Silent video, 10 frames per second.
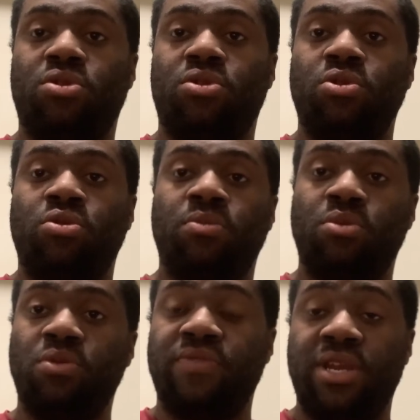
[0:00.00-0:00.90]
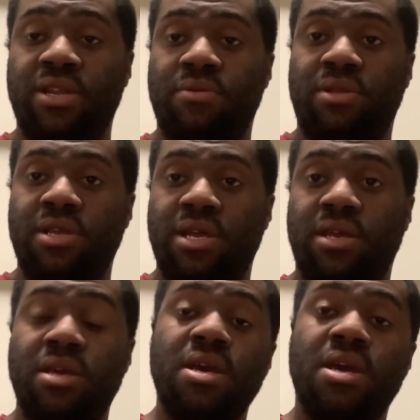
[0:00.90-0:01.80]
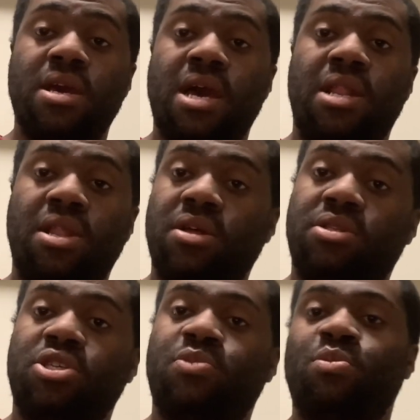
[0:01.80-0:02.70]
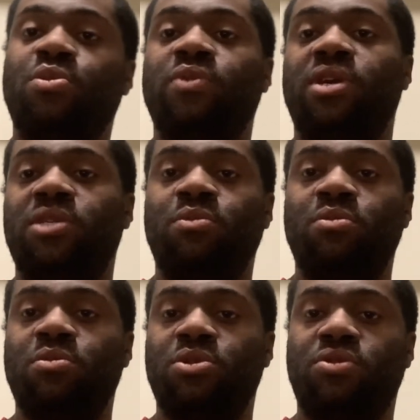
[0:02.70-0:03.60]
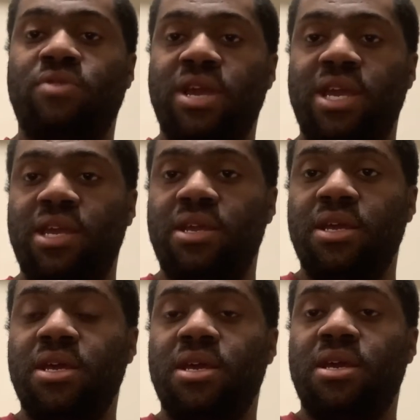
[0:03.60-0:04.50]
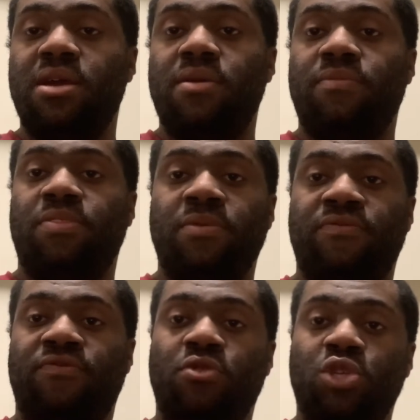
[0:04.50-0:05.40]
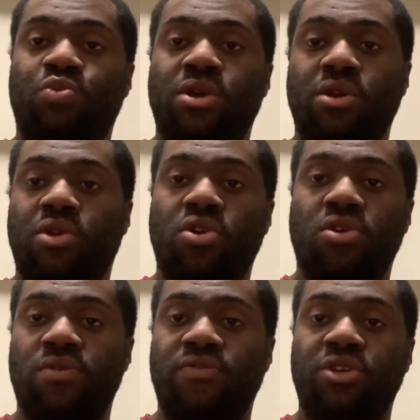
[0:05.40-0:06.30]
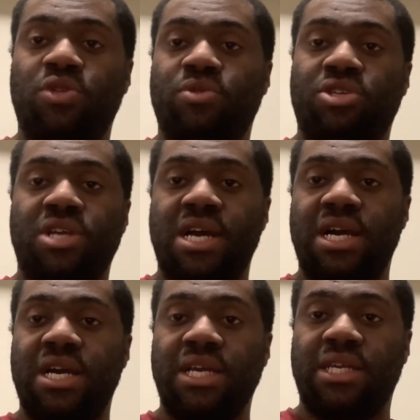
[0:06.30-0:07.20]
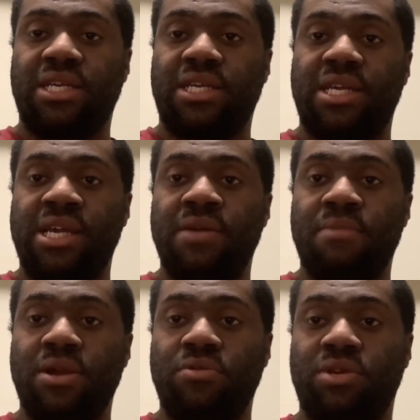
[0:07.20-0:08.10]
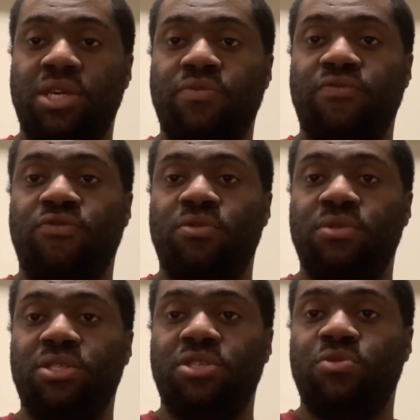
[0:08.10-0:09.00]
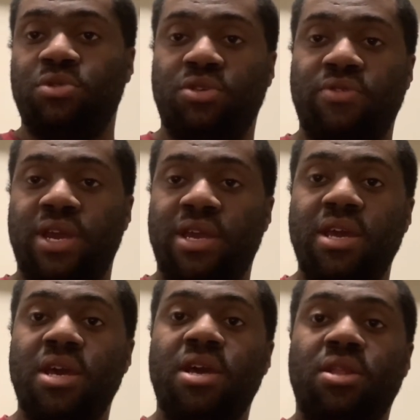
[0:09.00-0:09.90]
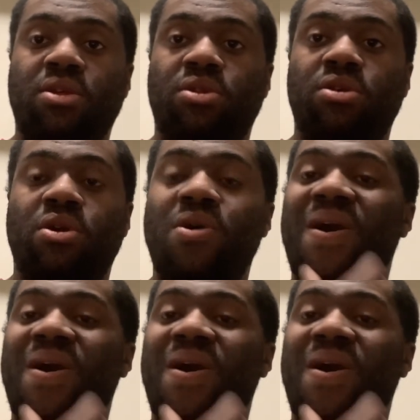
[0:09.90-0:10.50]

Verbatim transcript: through the movie and everything. I love this movie. This movie was great. Forest Whitaker, Phylicia Rashad, Keegan Michael Key performances was great. The little